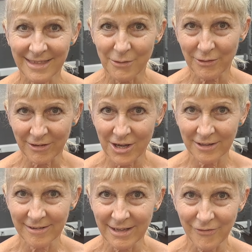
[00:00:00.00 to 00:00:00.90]
That was
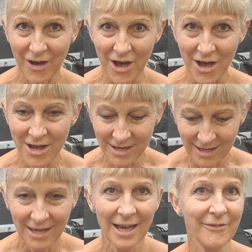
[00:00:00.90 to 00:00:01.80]
courtesy of her.
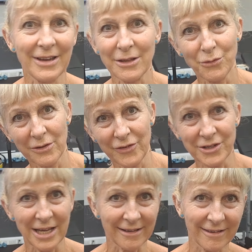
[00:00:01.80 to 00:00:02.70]
In fact, all the
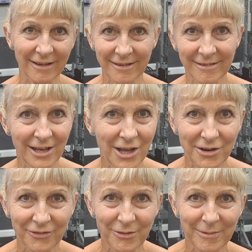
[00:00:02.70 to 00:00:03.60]
foot exercises I
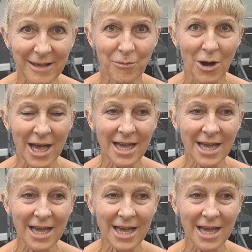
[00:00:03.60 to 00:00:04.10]
learned from somewhere.